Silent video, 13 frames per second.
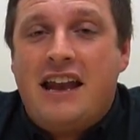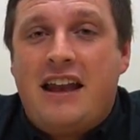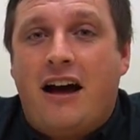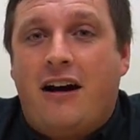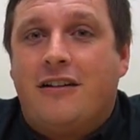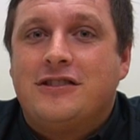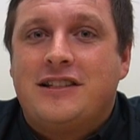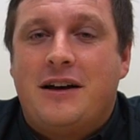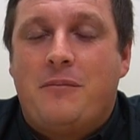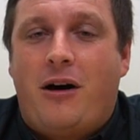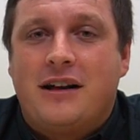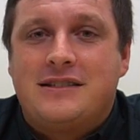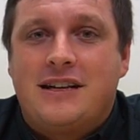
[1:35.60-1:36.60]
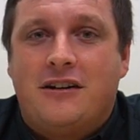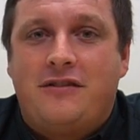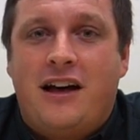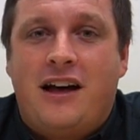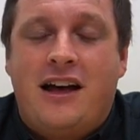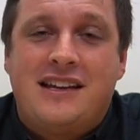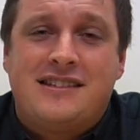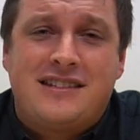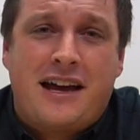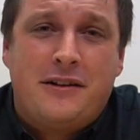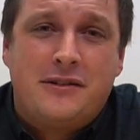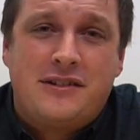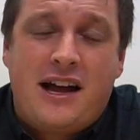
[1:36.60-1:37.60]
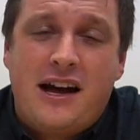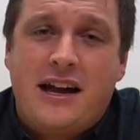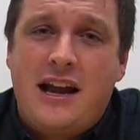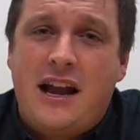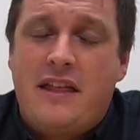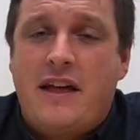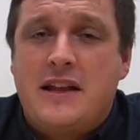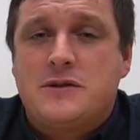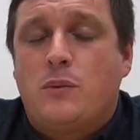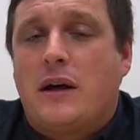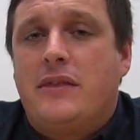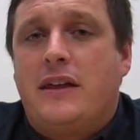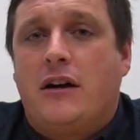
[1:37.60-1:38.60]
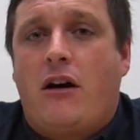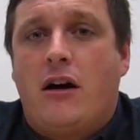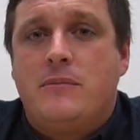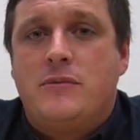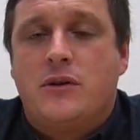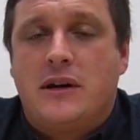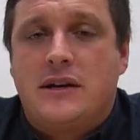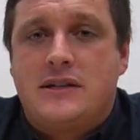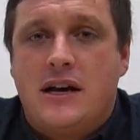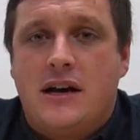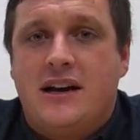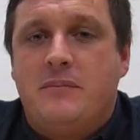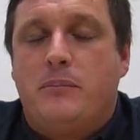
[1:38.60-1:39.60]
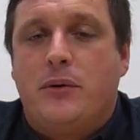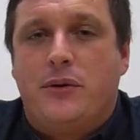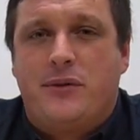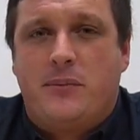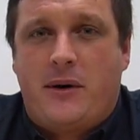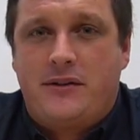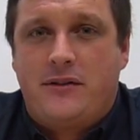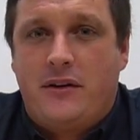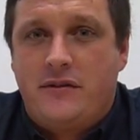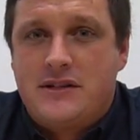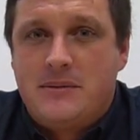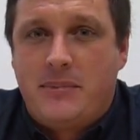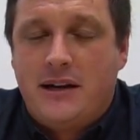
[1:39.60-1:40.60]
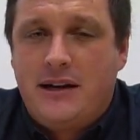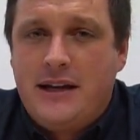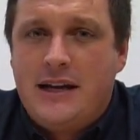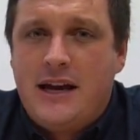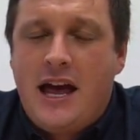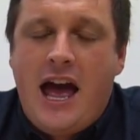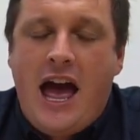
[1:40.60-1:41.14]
Now, I've set myself a sales target, and that's one thing I'm doing to boost my serviceability.